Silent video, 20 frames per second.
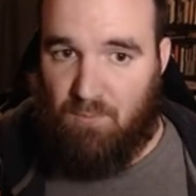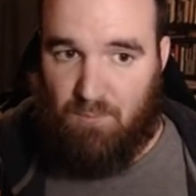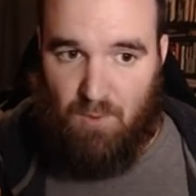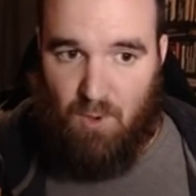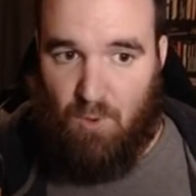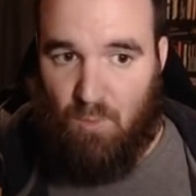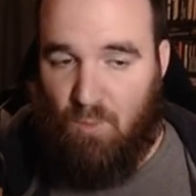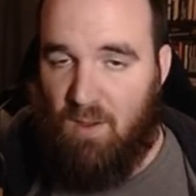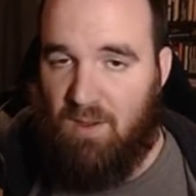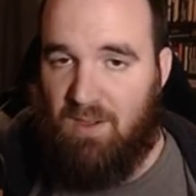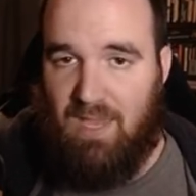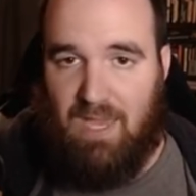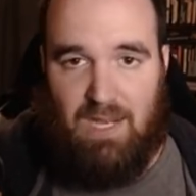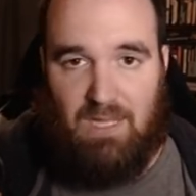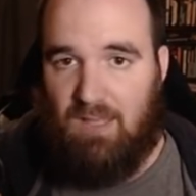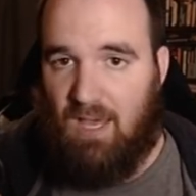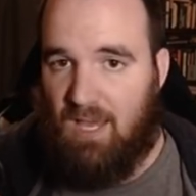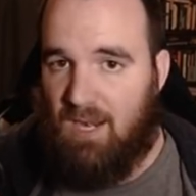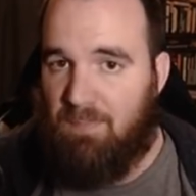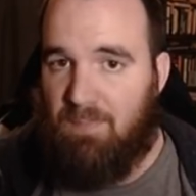Rogue One had a
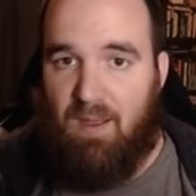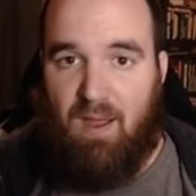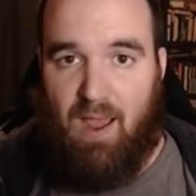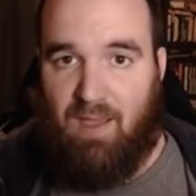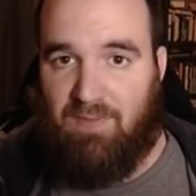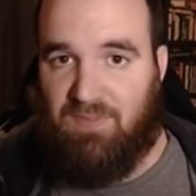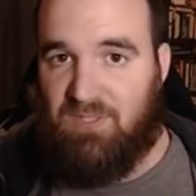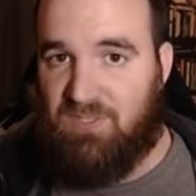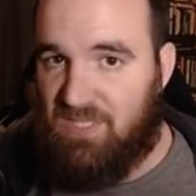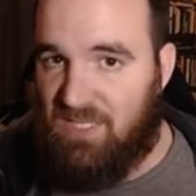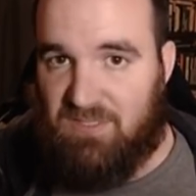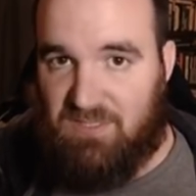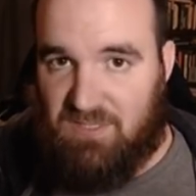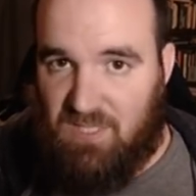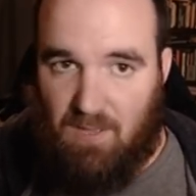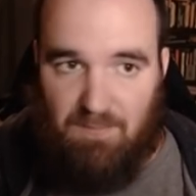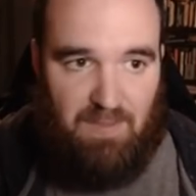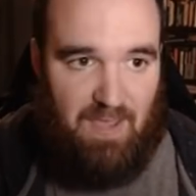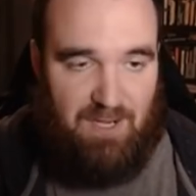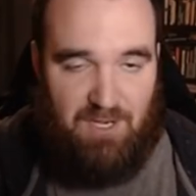lot of behind the scenes
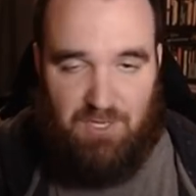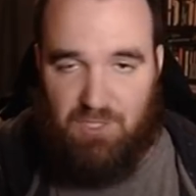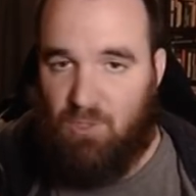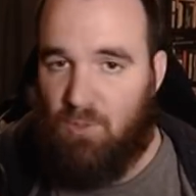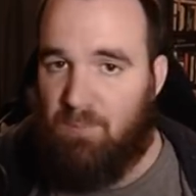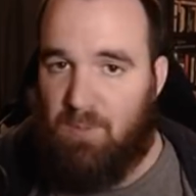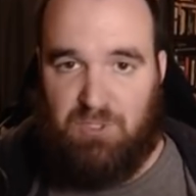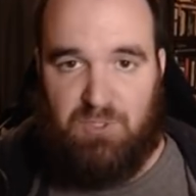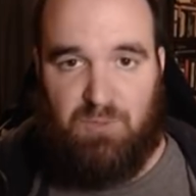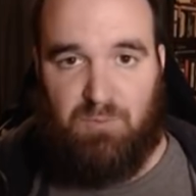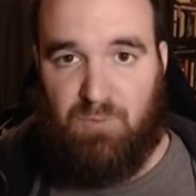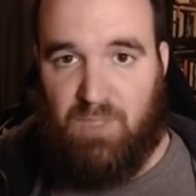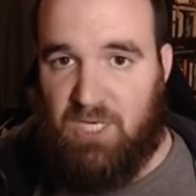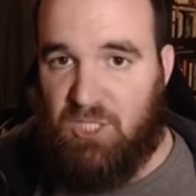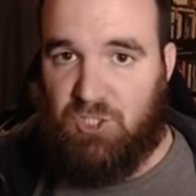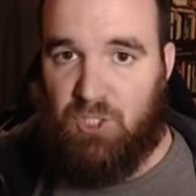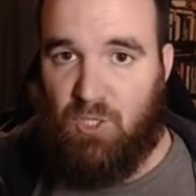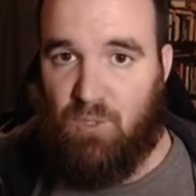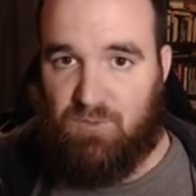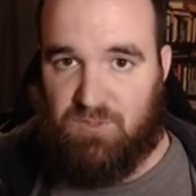stuff, had to do a bunch of
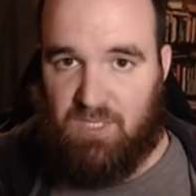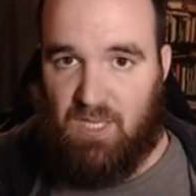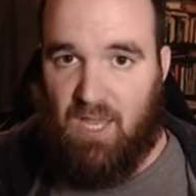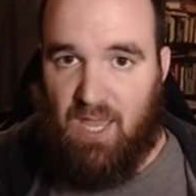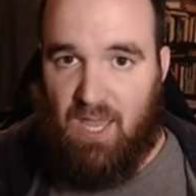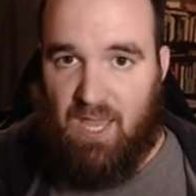reshoots,